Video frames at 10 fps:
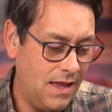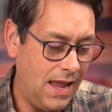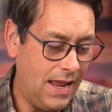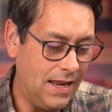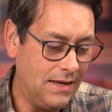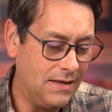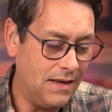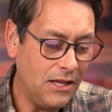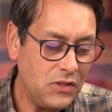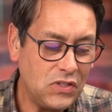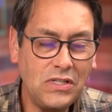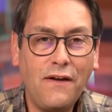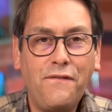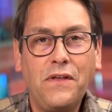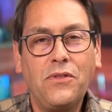And not the
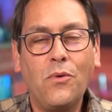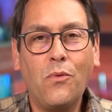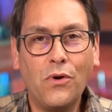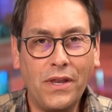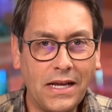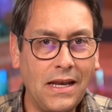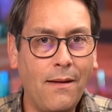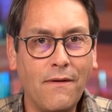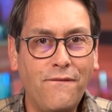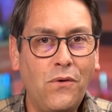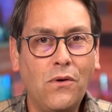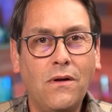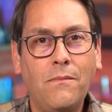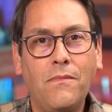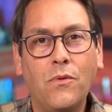stuff that the World Economic
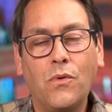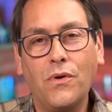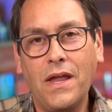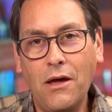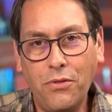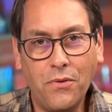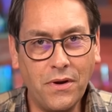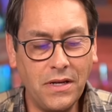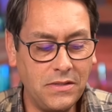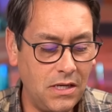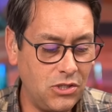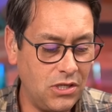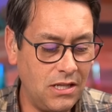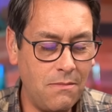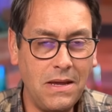Forum, the World Health
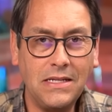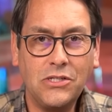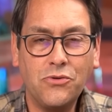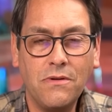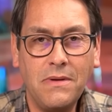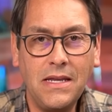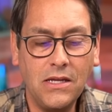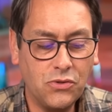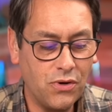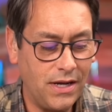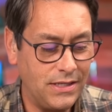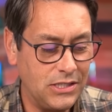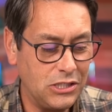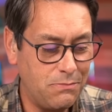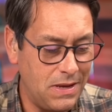Organization, and the mainstream media try to
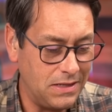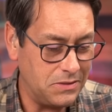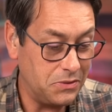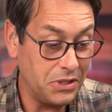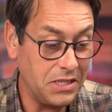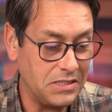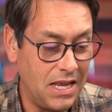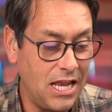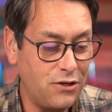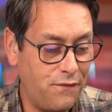spin. Look at this. Hedge